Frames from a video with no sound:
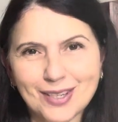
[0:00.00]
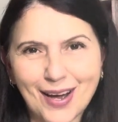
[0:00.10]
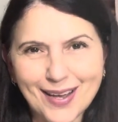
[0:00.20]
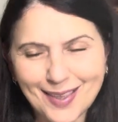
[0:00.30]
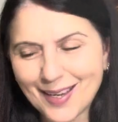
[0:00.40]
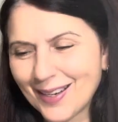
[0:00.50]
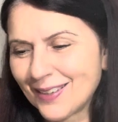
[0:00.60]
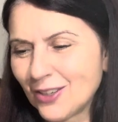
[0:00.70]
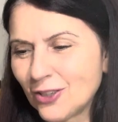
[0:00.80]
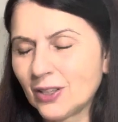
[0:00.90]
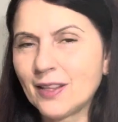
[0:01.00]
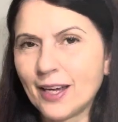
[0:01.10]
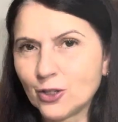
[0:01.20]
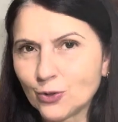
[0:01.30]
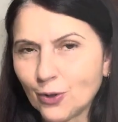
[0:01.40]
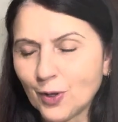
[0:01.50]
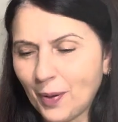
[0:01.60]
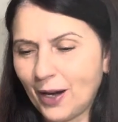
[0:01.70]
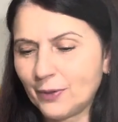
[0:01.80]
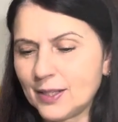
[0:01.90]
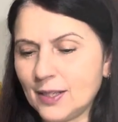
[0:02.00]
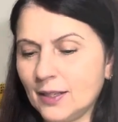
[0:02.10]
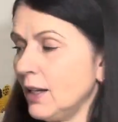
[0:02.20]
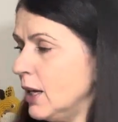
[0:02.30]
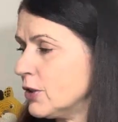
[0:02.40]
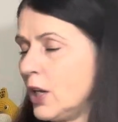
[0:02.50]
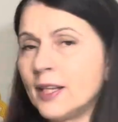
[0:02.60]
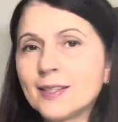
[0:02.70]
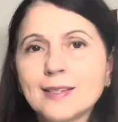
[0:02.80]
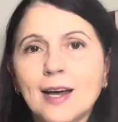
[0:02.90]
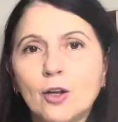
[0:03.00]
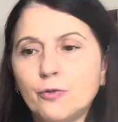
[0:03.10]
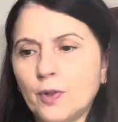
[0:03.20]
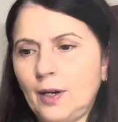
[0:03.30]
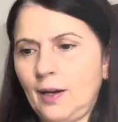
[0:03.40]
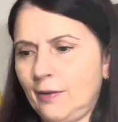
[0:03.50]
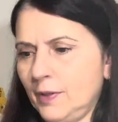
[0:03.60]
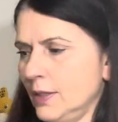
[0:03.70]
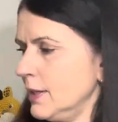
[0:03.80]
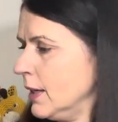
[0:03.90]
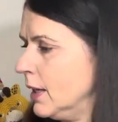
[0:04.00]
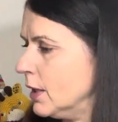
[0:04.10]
I think, and usually they draw the parents in. So let's start off with the Lovies.